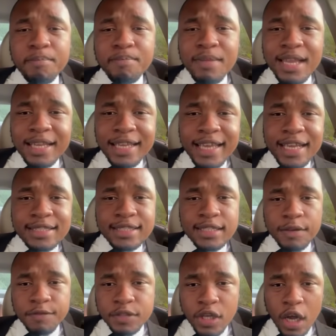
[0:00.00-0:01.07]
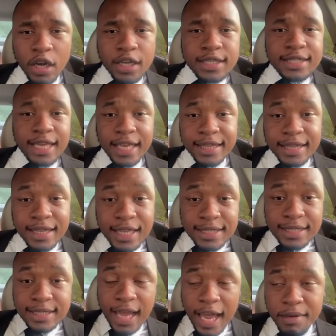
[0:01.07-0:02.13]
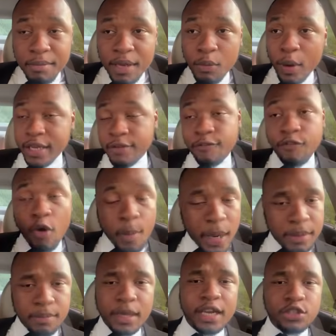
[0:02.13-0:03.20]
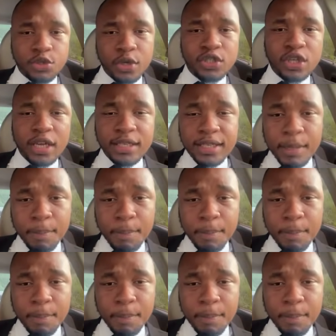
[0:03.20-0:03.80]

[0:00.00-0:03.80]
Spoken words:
millions of dollars that the former administration,